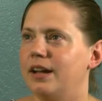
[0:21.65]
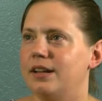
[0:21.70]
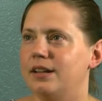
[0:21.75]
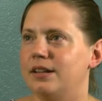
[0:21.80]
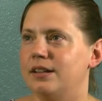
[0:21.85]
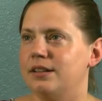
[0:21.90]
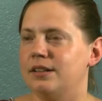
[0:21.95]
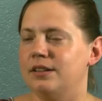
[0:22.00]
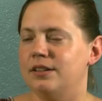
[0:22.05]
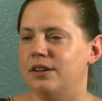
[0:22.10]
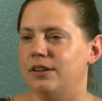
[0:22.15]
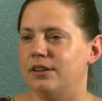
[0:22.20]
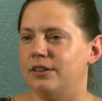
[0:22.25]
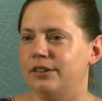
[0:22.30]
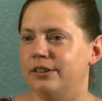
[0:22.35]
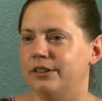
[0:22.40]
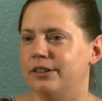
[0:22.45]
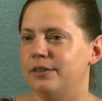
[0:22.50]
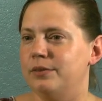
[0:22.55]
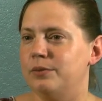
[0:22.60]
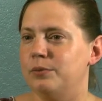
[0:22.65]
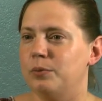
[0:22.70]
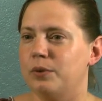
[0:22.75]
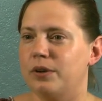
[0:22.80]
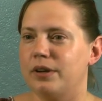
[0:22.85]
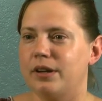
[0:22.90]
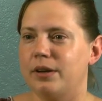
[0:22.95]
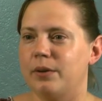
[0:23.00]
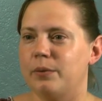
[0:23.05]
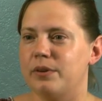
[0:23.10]
in adulthood
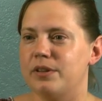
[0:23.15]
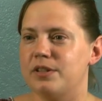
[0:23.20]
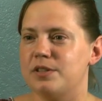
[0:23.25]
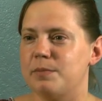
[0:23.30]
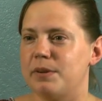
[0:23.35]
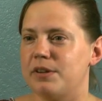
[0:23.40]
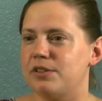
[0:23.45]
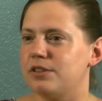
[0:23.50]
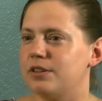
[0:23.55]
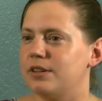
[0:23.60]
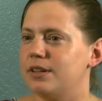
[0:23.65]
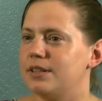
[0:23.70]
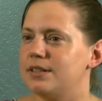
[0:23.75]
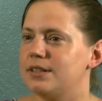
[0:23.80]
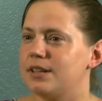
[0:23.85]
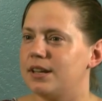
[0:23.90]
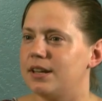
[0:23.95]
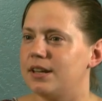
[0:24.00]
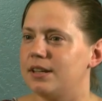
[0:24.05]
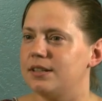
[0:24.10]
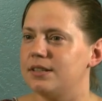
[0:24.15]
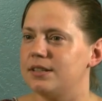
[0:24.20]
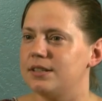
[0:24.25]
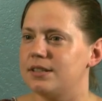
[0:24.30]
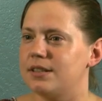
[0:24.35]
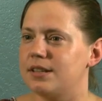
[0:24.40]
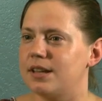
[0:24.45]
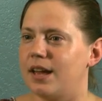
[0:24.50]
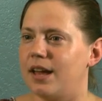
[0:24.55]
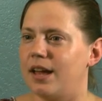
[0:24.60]
working with special needs
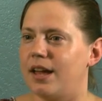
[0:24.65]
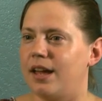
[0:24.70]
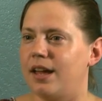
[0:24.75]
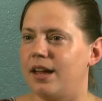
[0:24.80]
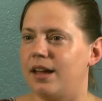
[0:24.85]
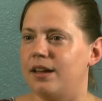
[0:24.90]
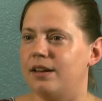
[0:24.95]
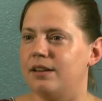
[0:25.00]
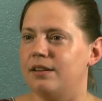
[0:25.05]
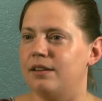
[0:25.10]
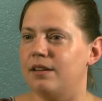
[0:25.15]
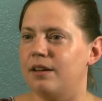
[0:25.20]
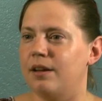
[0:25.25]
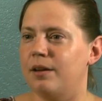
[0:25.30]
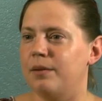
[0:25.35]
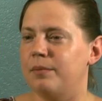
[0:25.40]
kids and